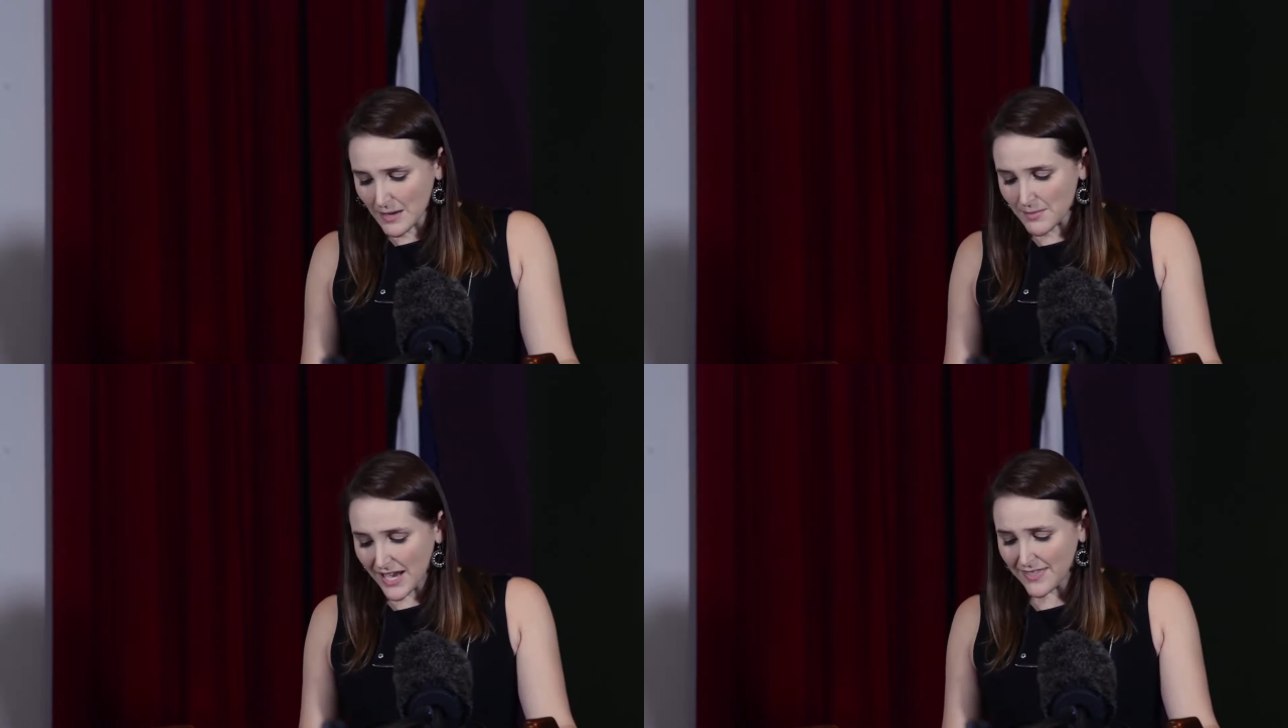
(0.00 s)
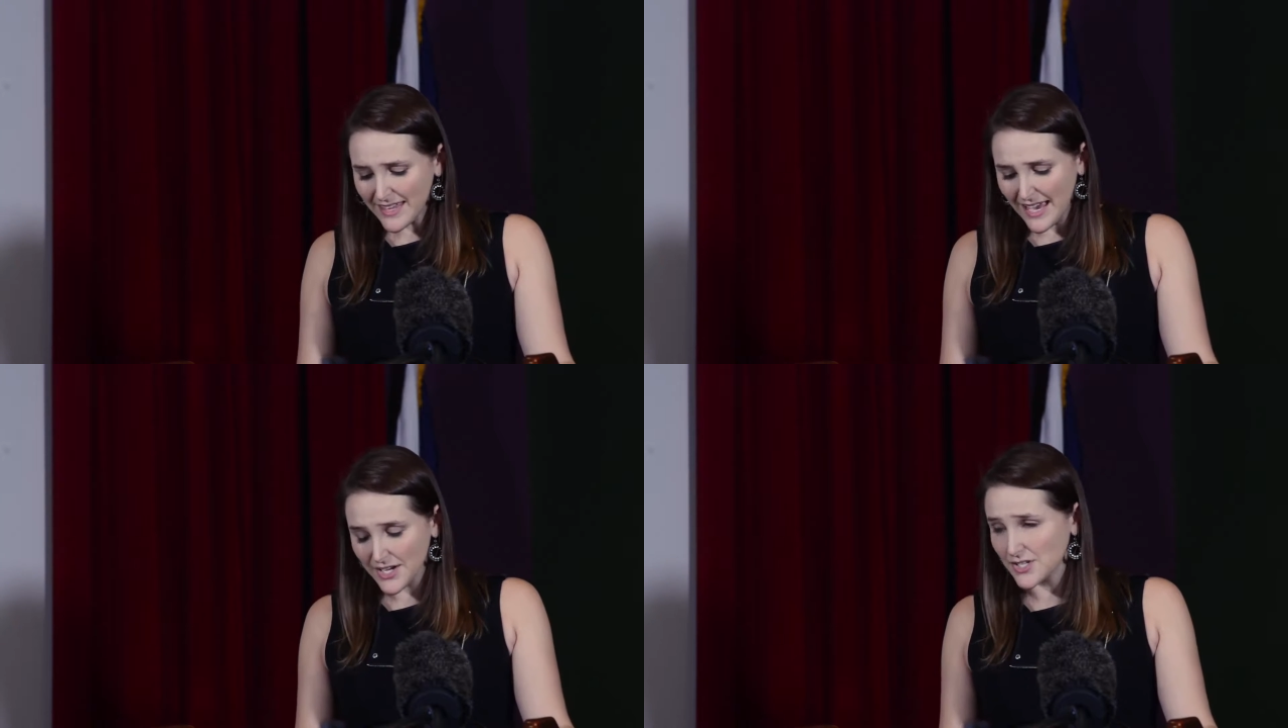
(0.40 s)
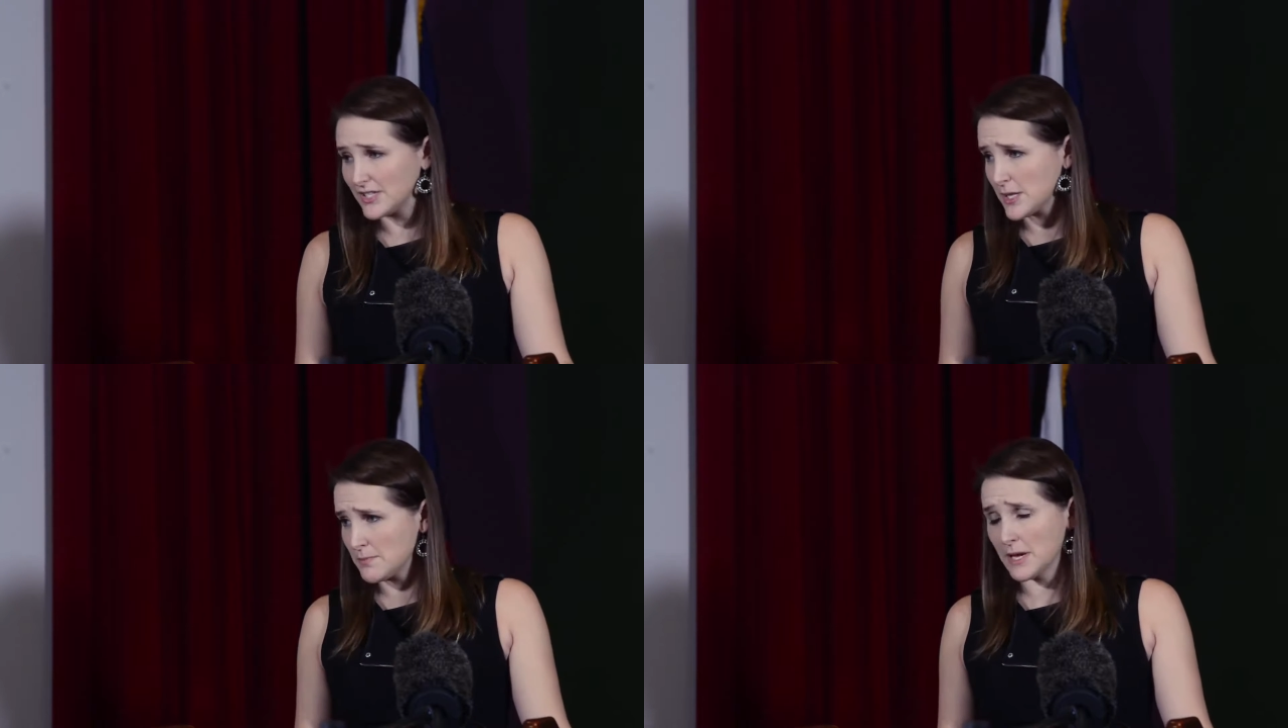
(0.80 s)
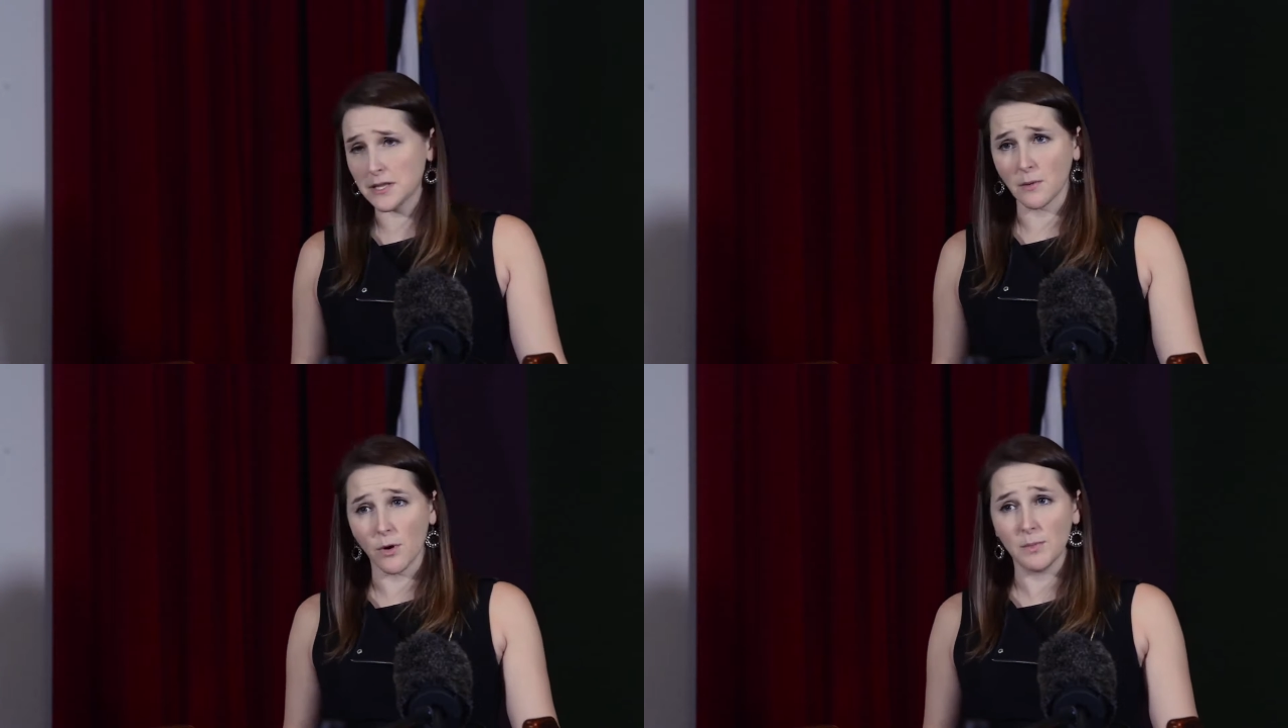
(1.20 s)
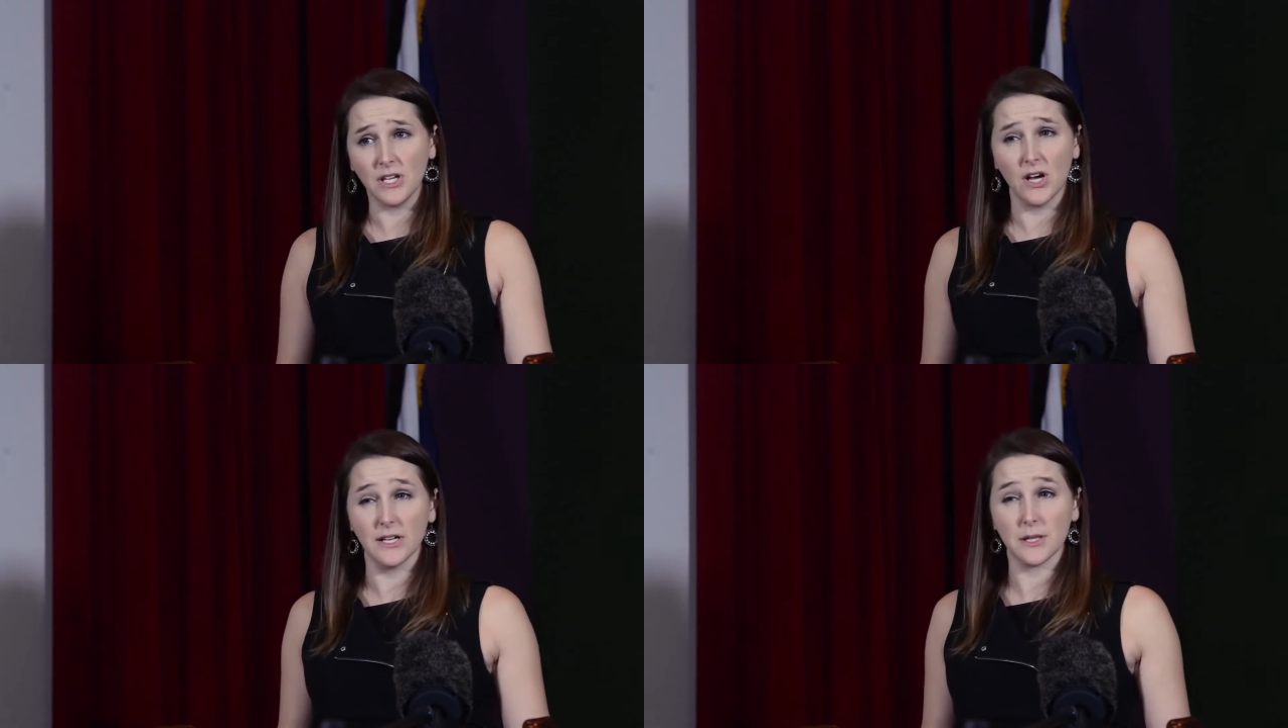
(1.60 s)
But I think actually this mixer will
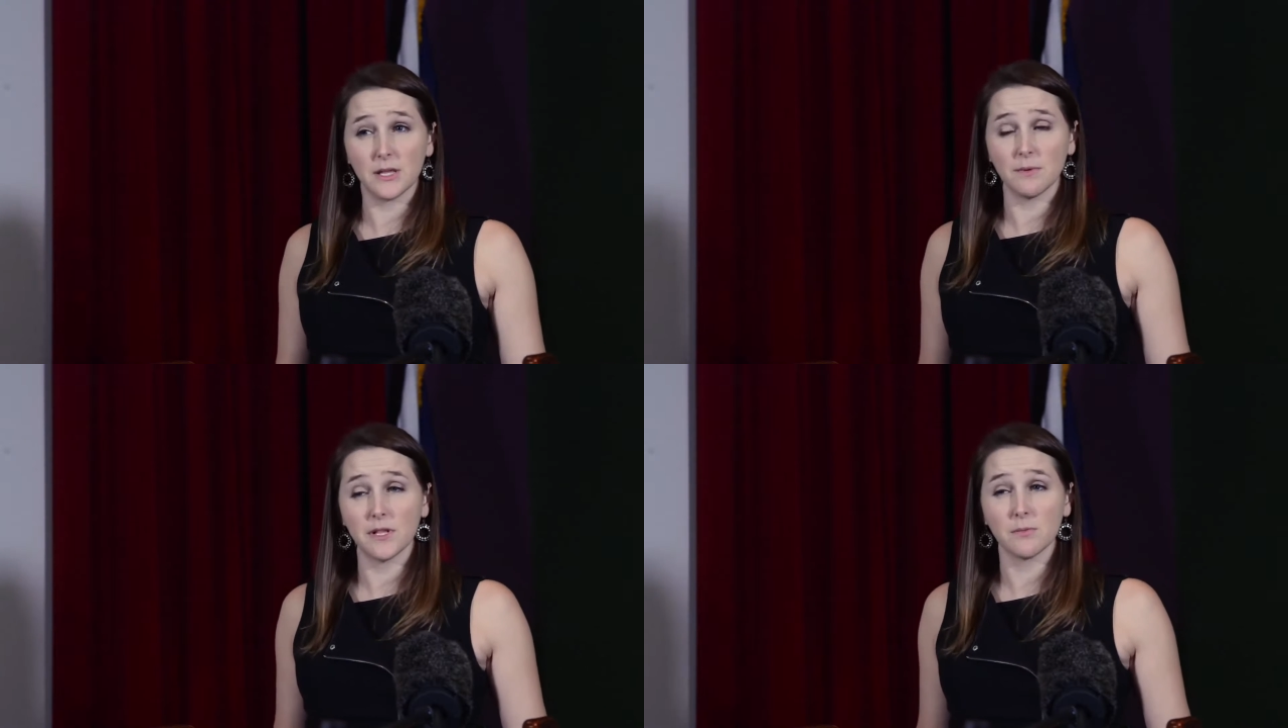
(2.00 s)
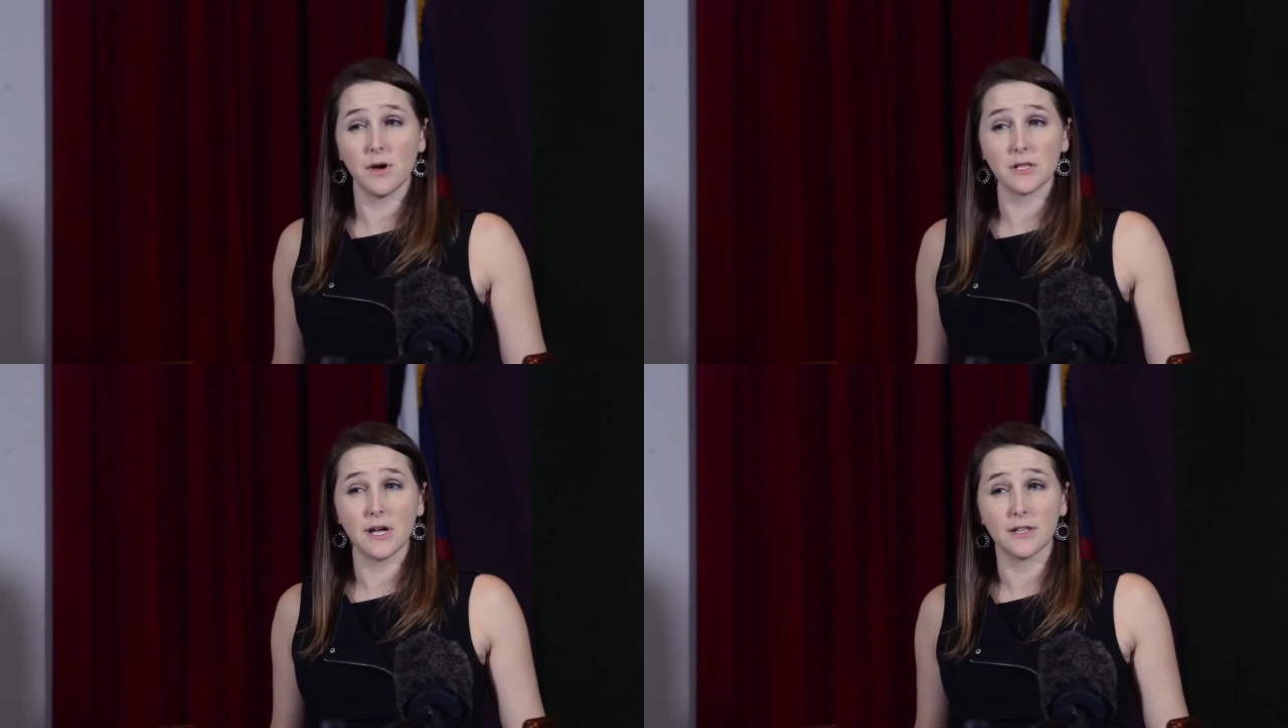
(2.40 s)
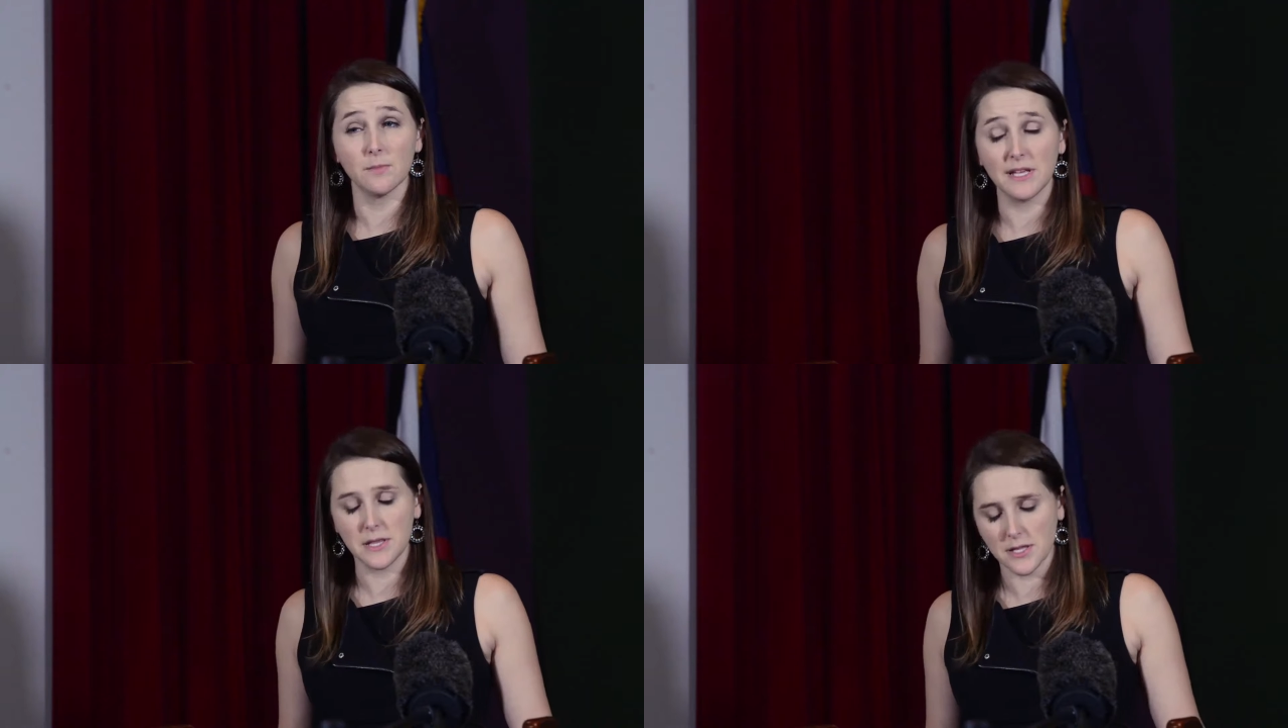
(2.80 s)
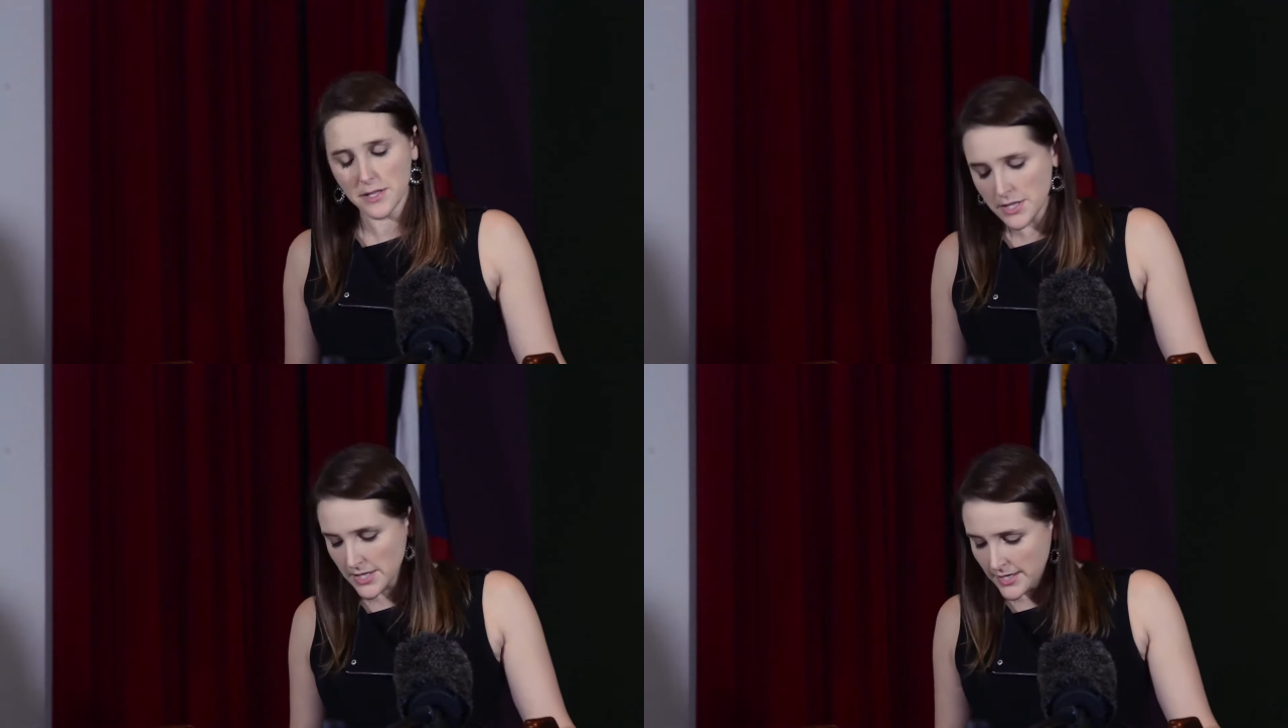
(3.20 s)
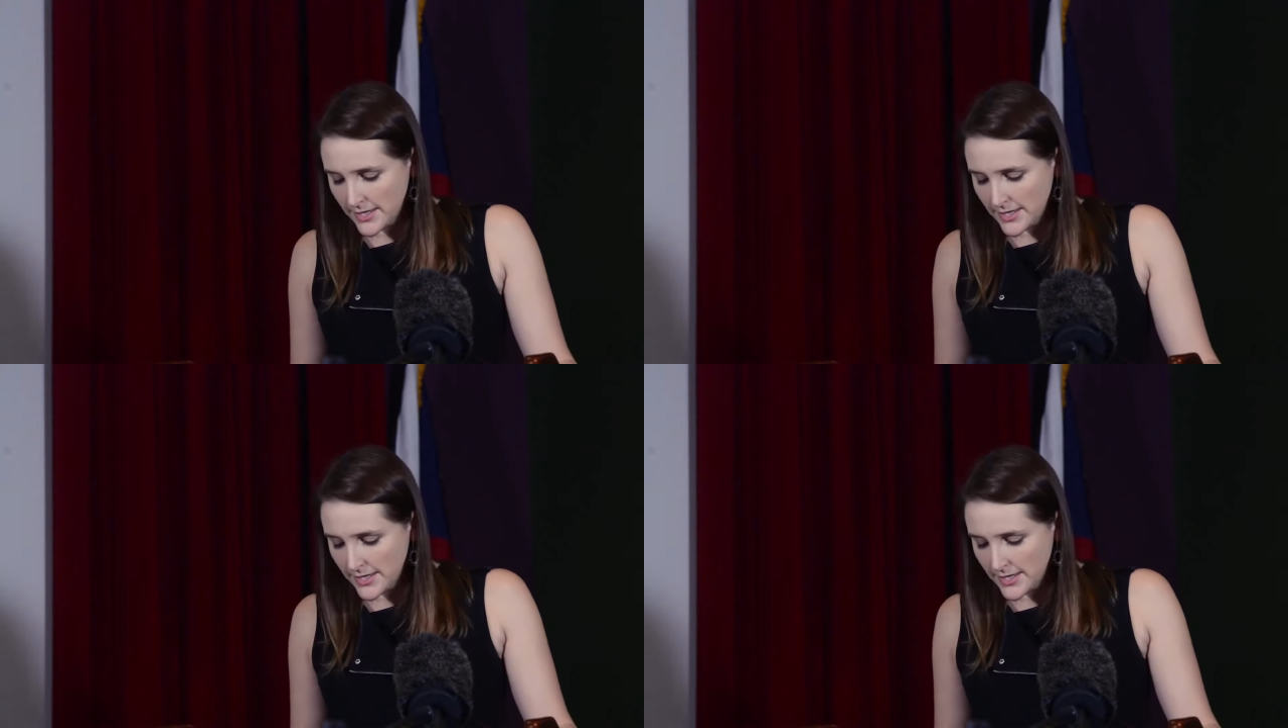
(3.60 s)
be on exhibit as well as other pieces.